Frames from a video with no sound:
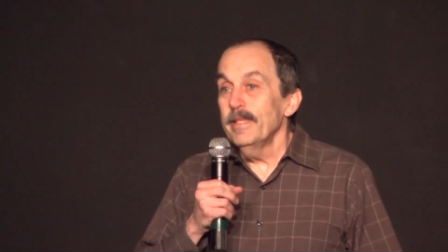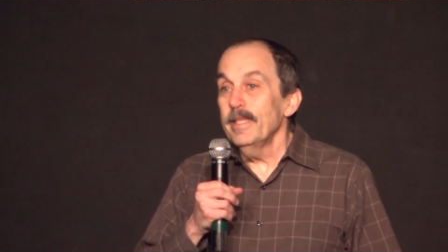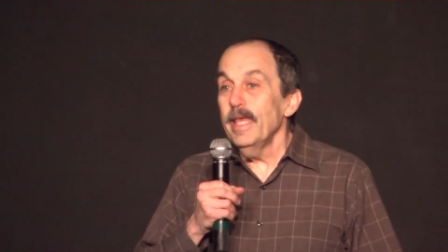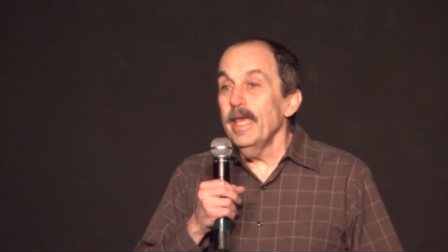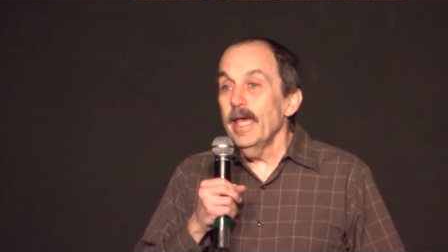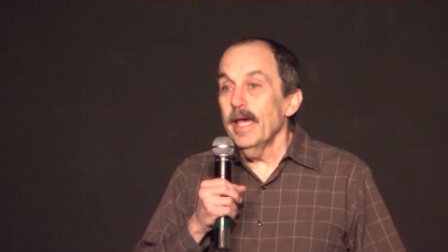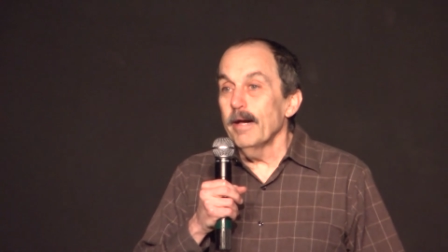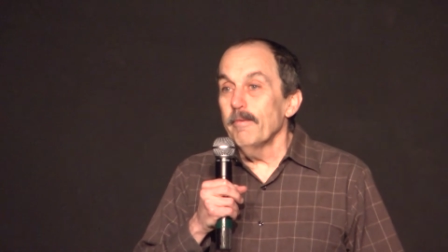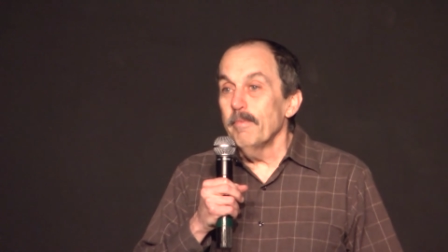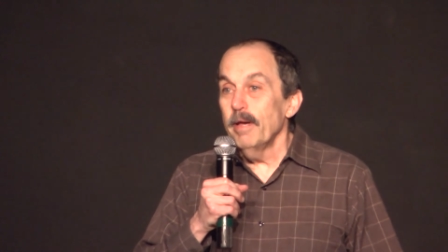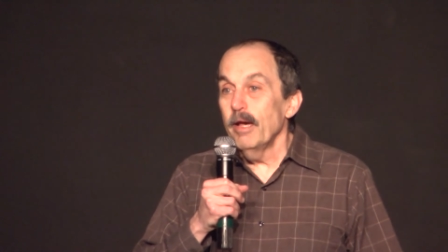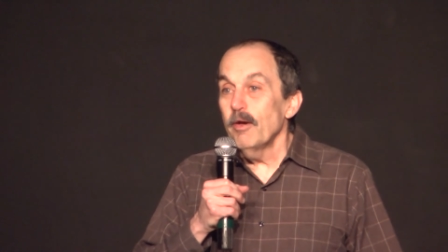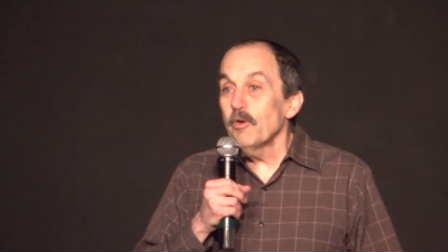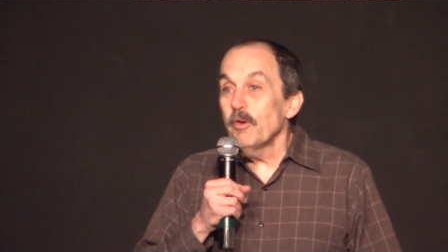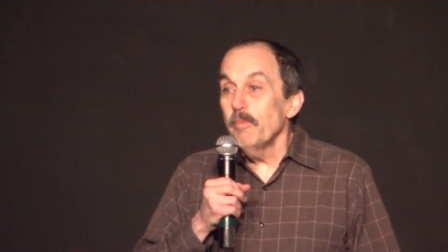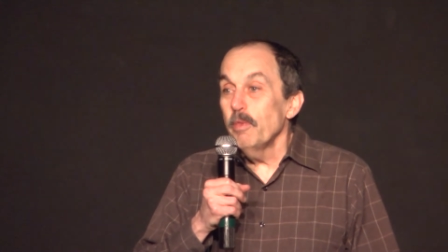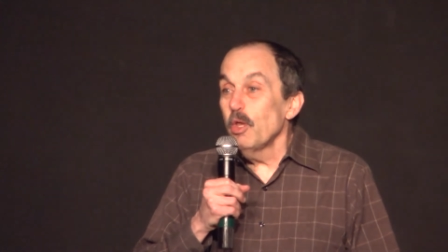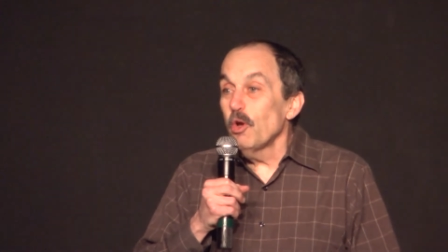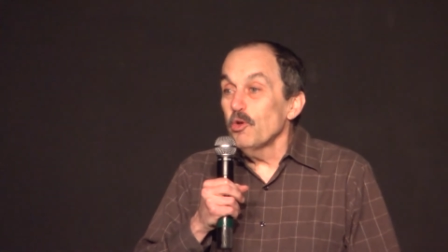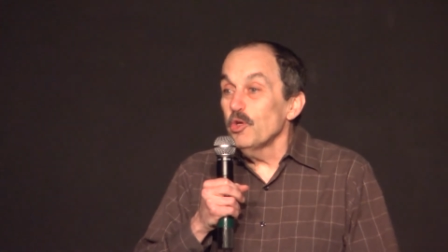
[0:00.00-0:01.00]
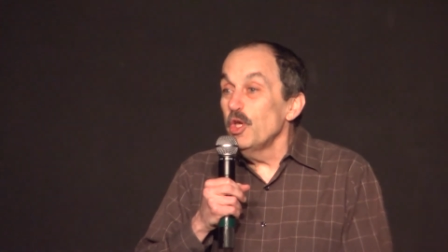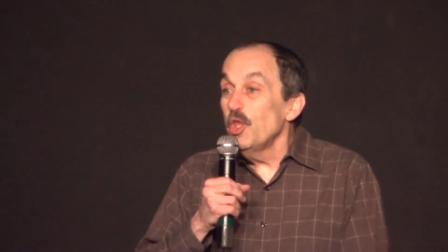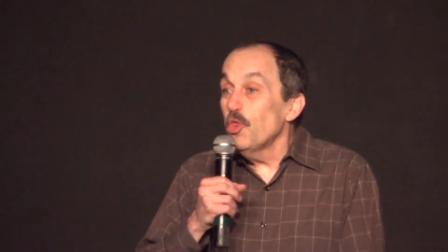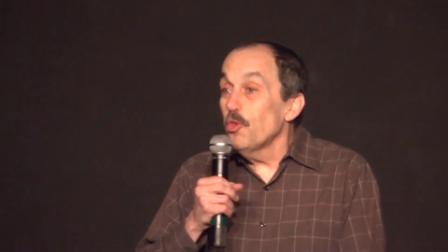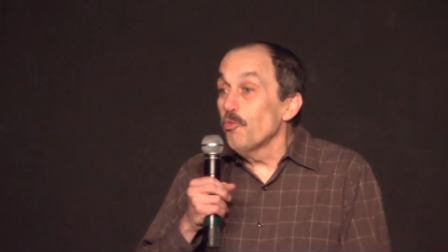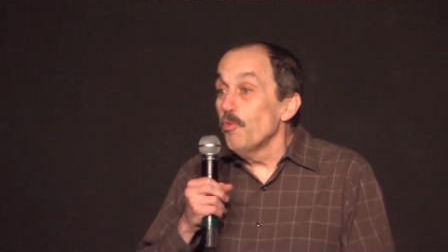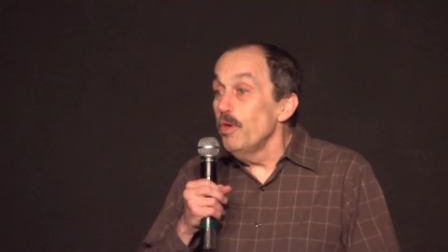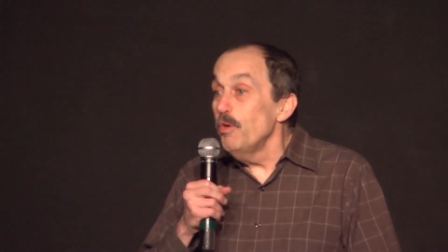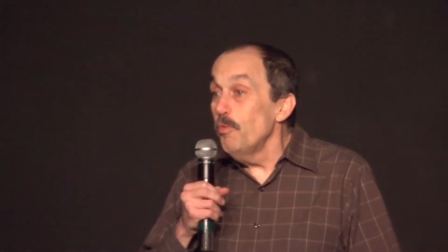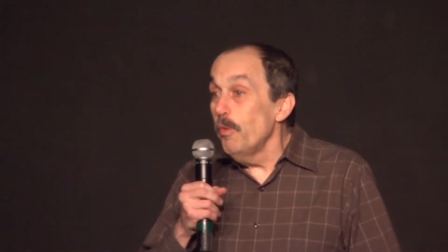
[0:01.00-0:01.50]
damn, how come there are only
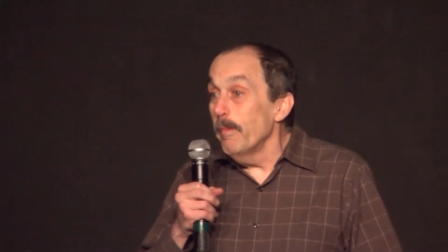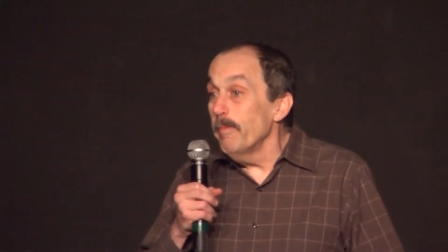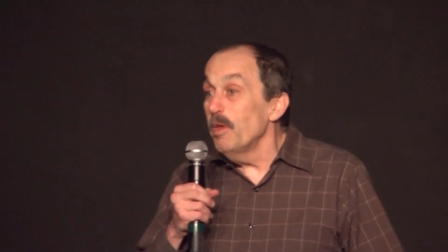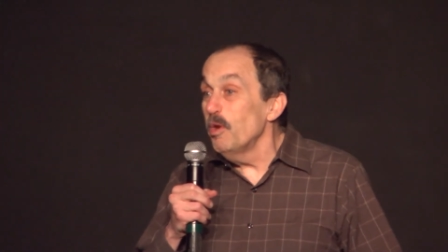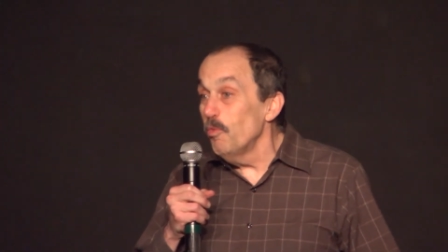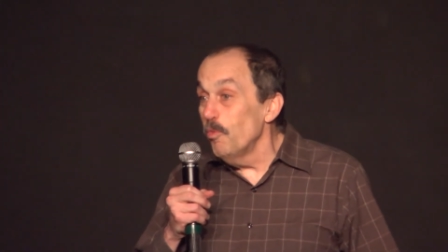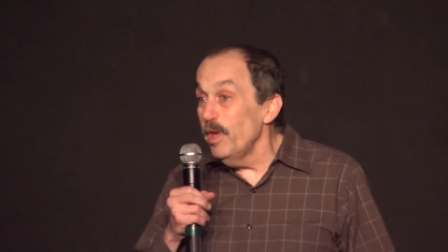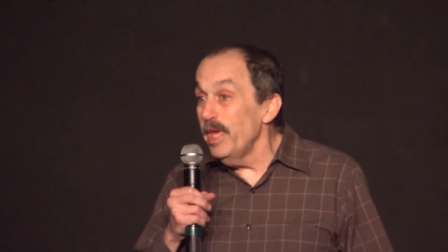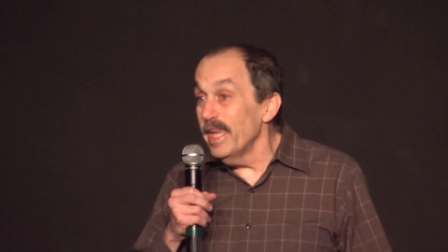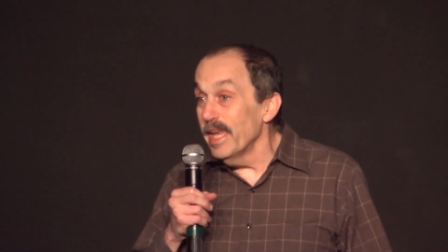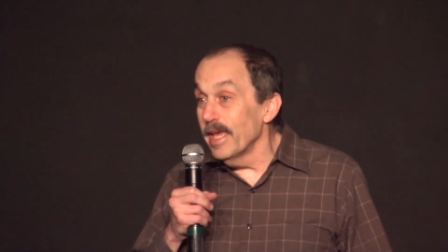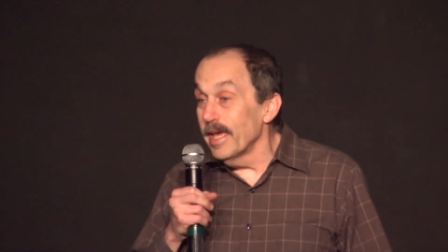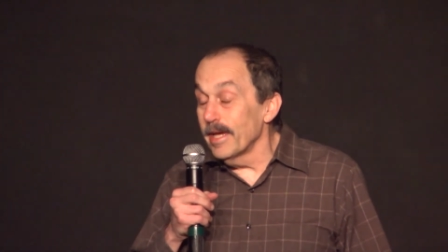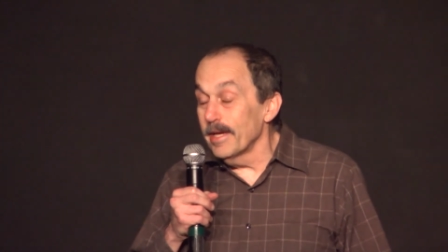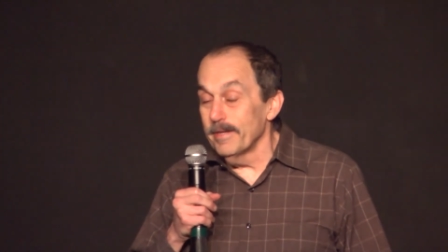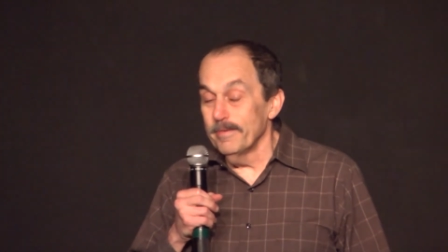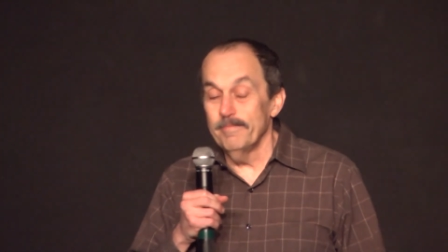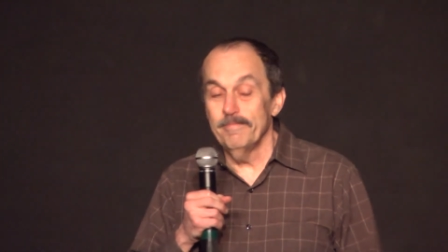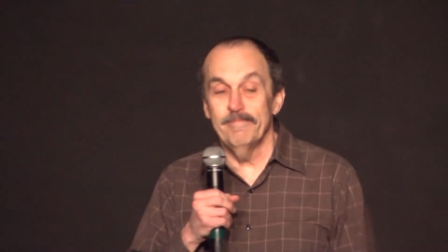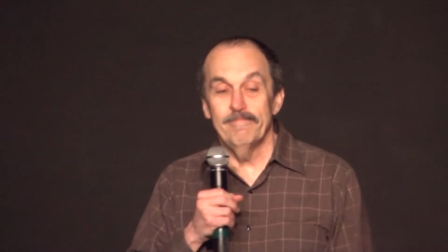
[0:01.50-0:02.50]
3 women reading?